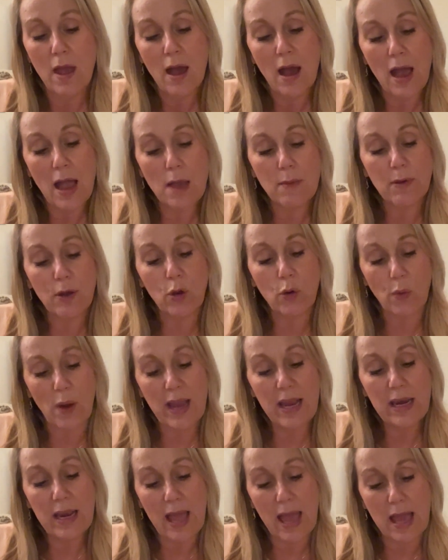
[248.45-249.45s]
I am a
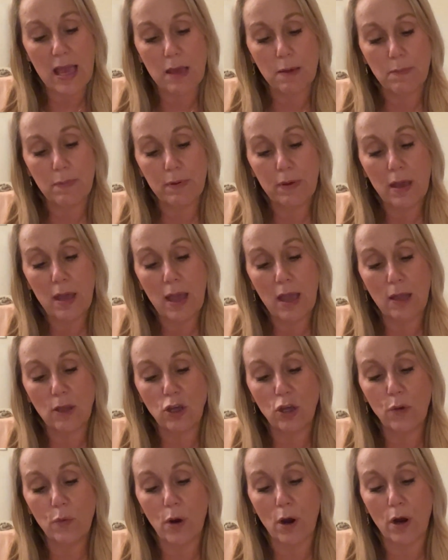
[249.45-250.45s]
great ape, and
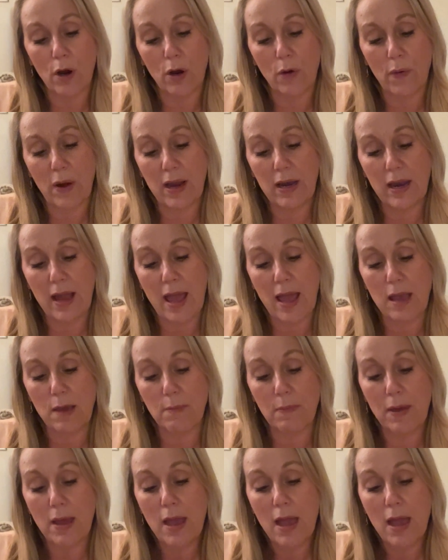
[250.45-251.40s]
you are a great ape,